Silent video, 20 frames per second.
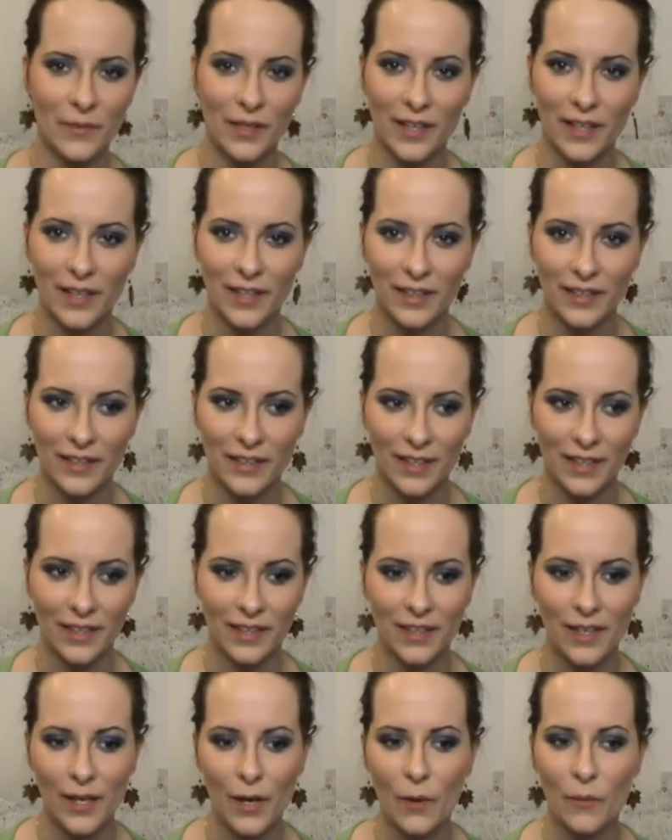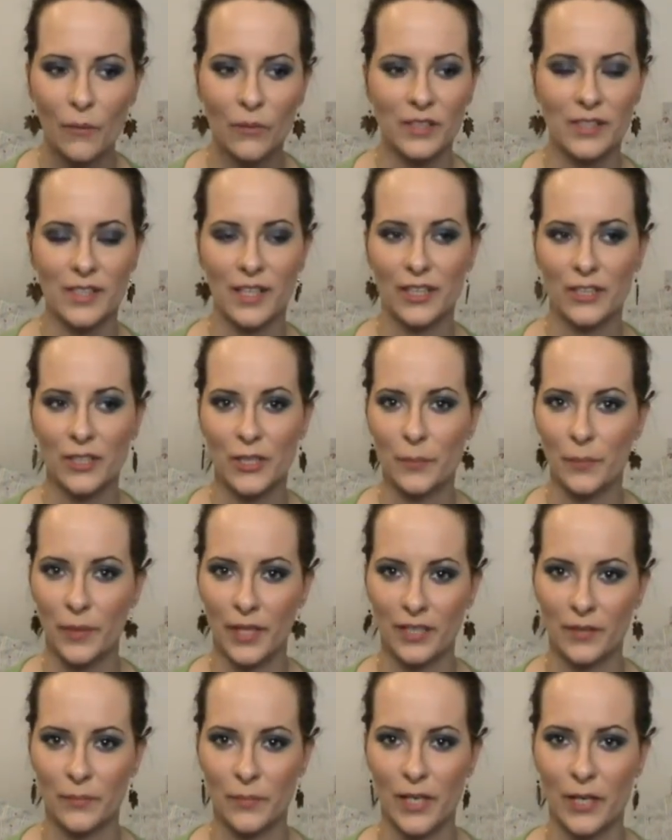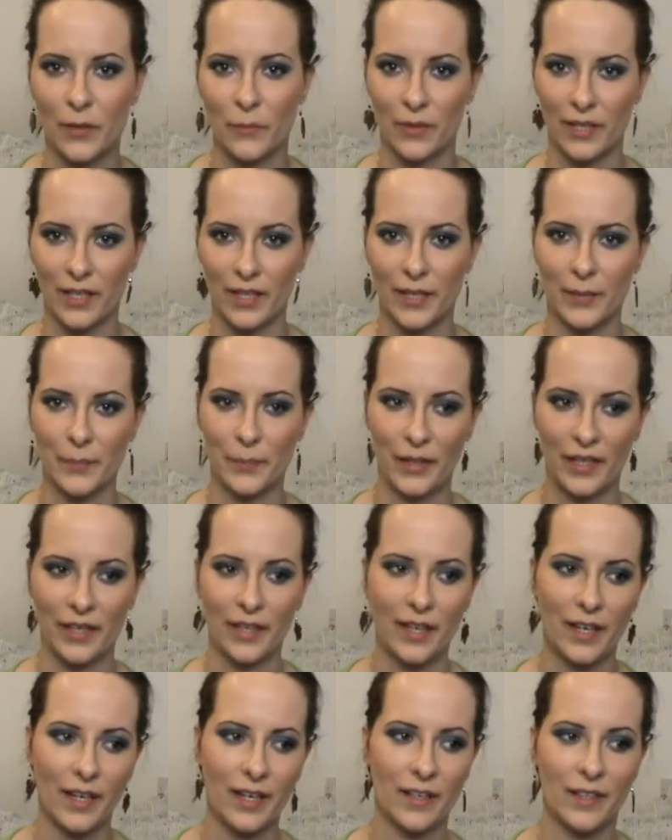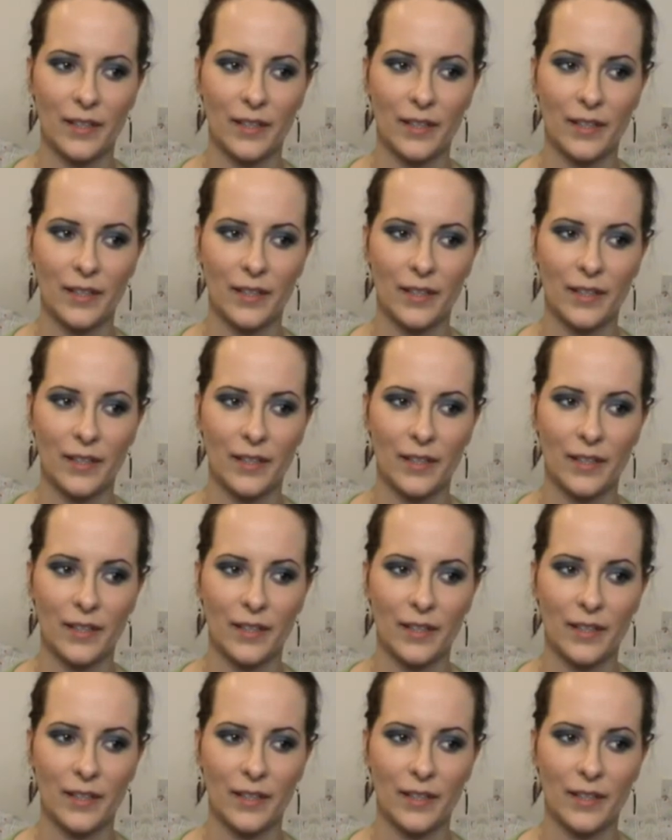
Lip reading: They once actually picked me up when I had pink hair,